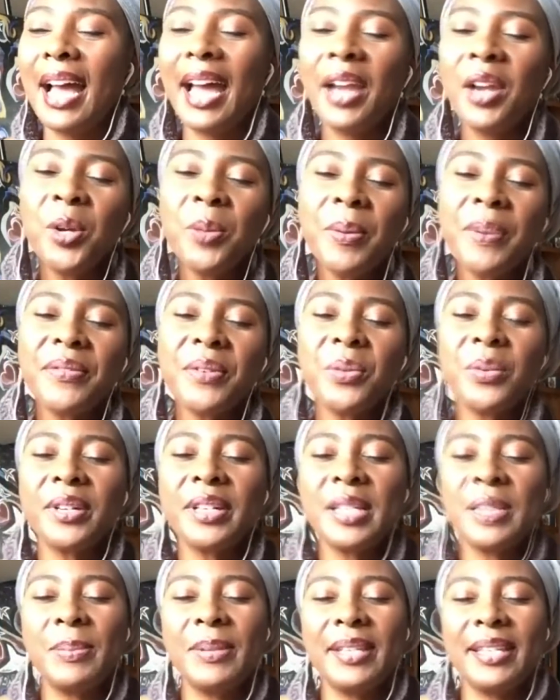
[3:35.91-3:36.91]
I hope
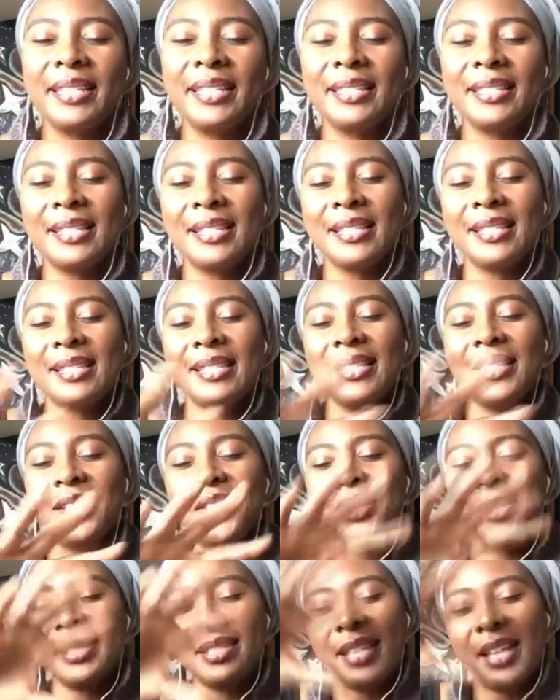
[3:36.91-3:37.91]
everyone is beginning to see
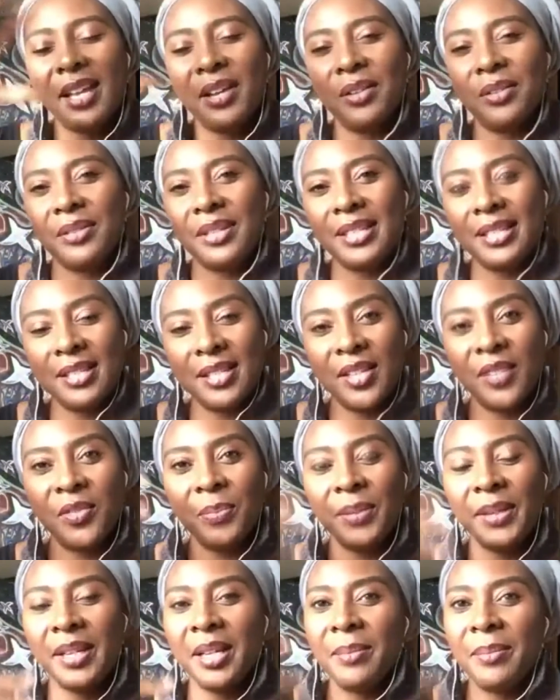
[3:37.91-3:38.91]
just how this stuff
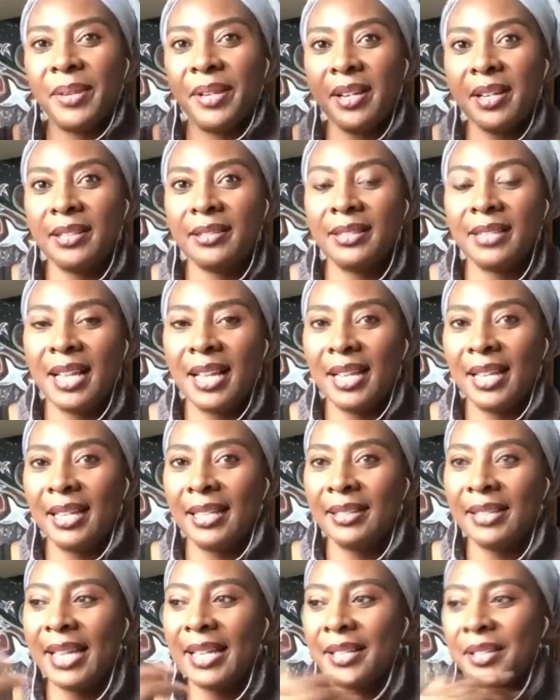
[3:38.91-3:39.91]
becoming
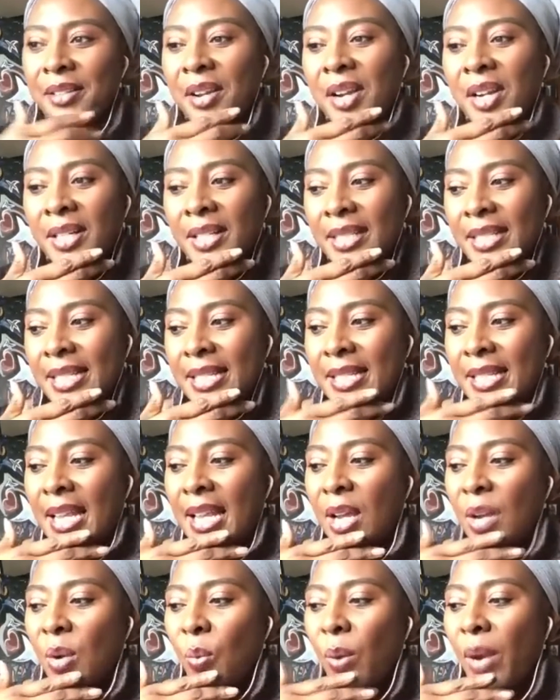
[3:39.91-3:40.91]
online as
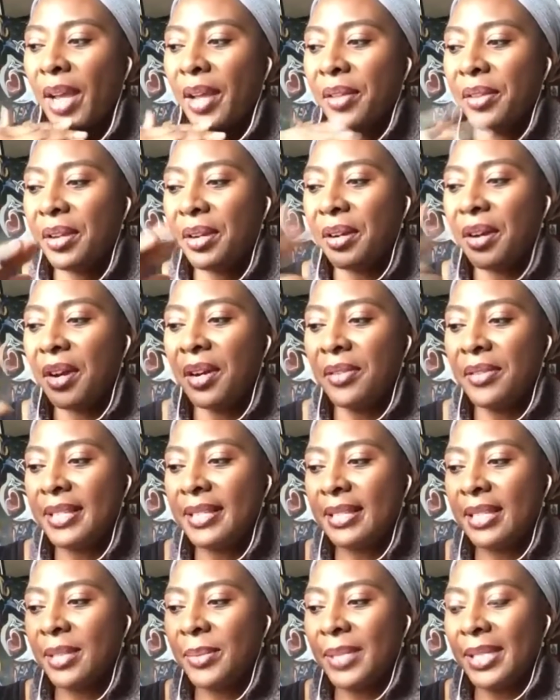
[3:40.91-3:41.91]
artists, while there are
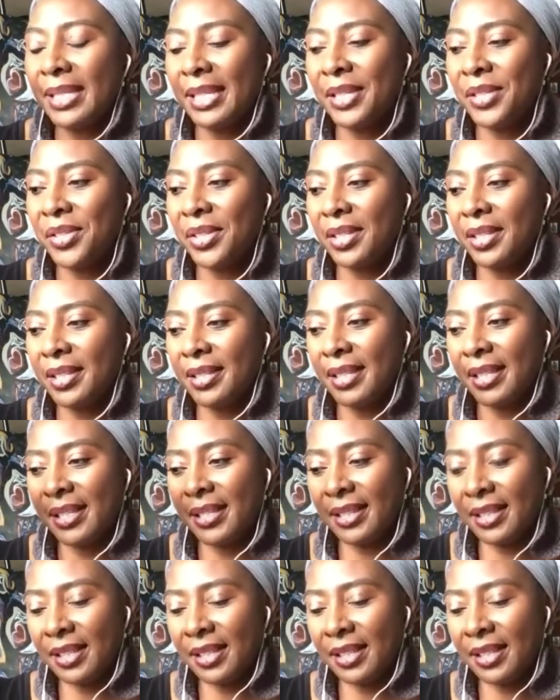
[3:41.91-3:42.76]
these limitations,